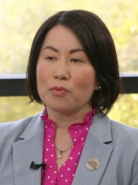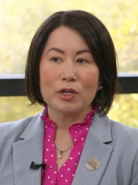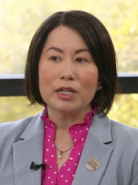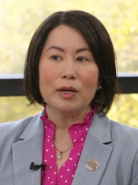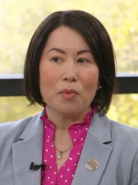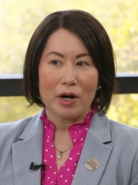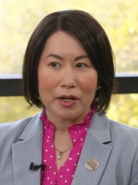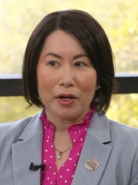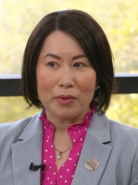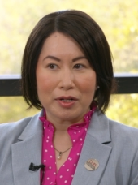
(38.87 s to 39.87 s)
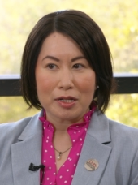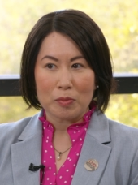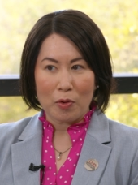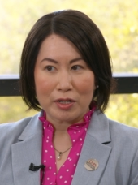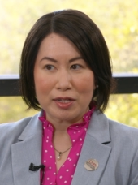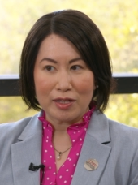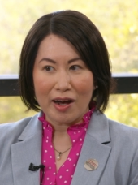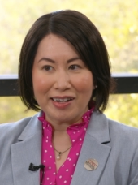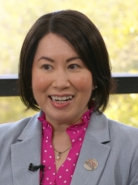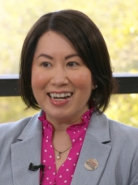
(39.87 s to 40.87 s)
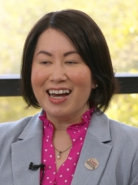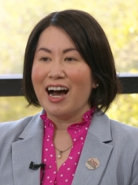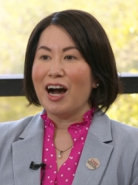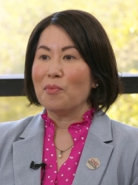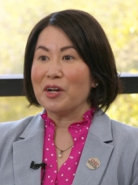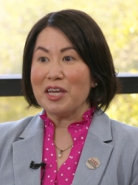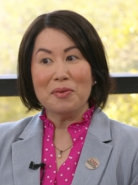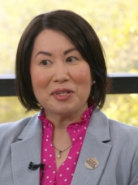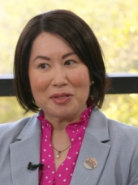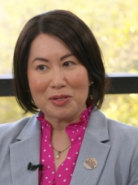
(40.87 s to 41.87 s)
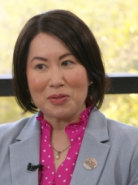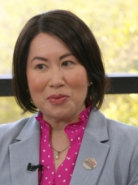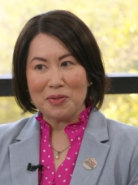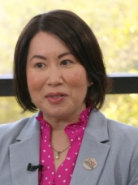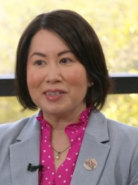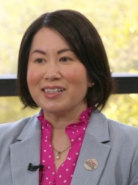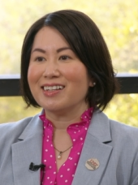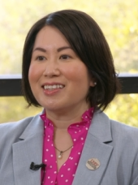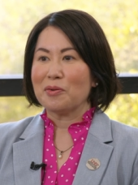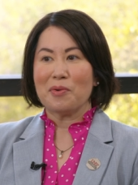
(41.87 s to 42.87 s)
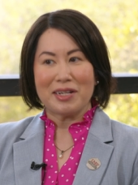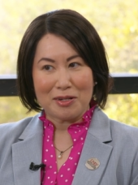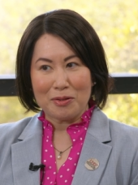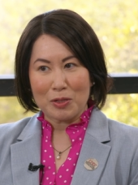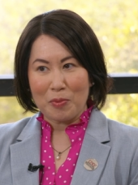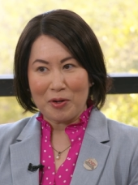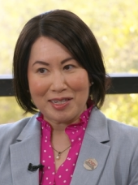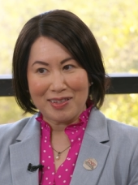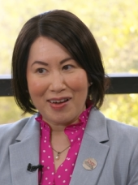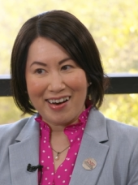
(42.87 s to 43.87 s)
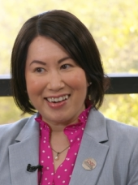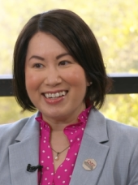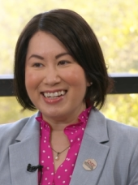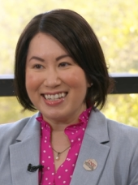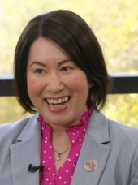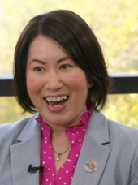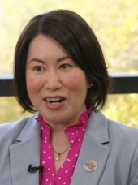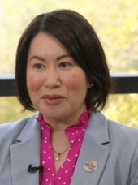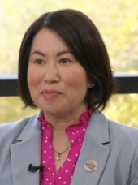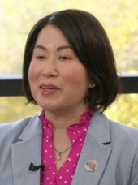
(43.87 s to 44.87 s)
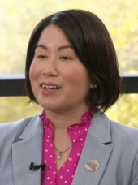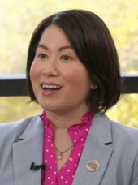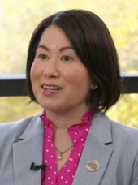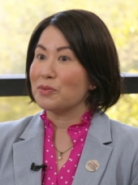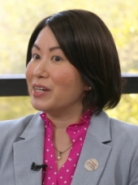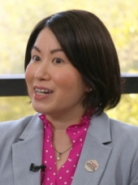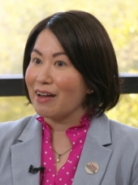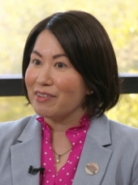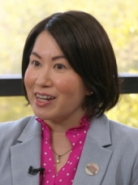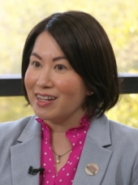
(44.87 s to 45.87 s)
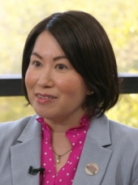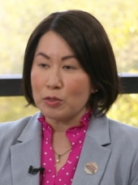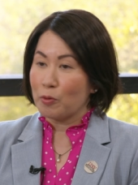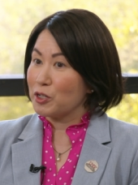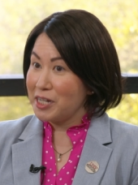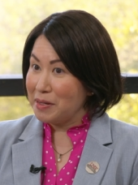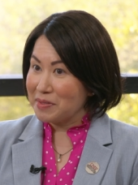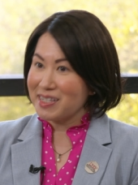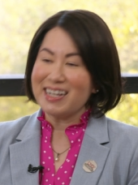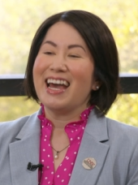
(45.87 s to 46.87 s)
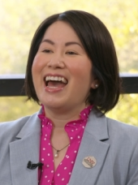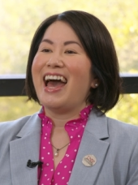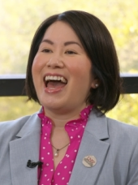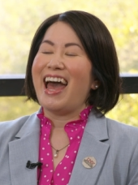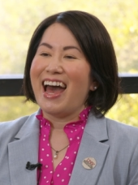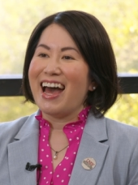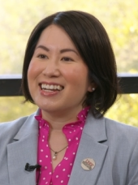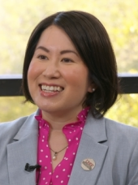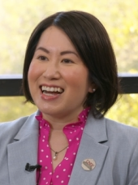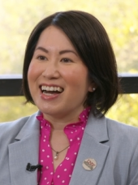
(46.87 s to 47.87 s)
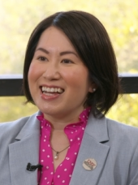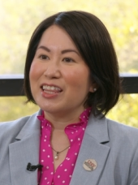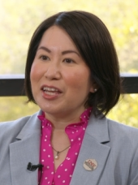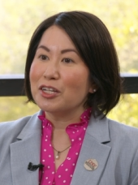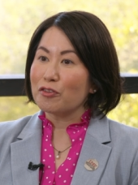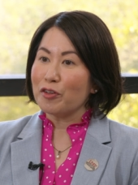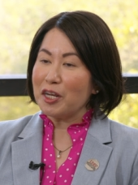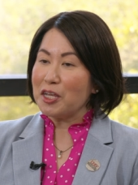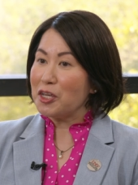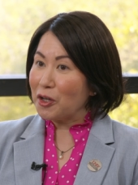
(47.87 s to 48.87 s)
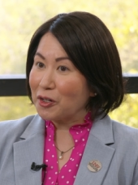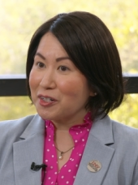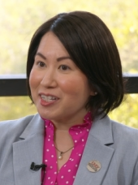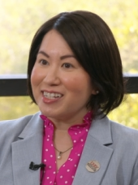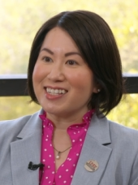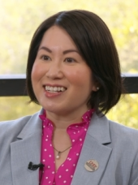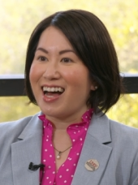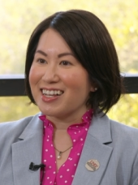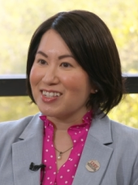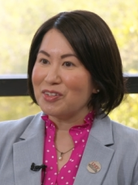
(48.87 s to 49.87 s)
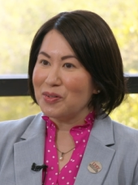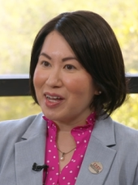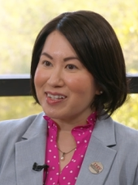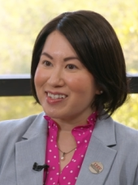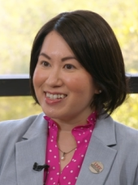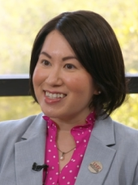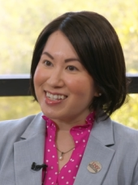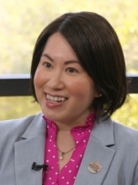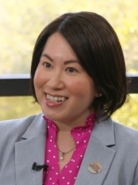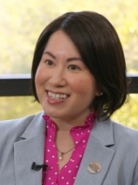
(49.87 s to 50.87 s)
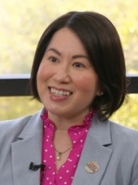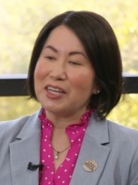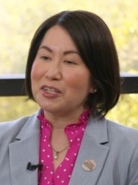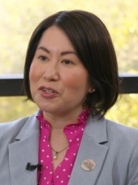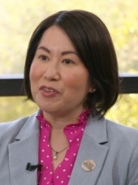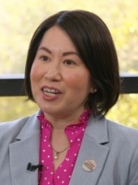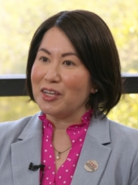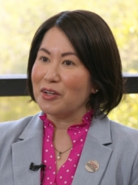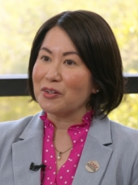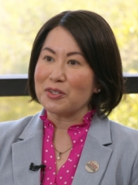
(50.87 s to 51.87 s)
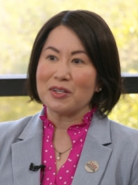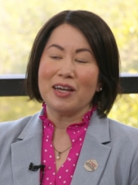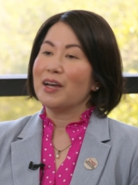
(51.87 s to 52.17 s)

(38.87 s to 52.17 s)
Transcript: really want to go into sports law. Uh, when he was in school, there was no sports law in town because we didn't have any sports teams. And uh, in the intervening years, he's class of 2006, in the intervening years,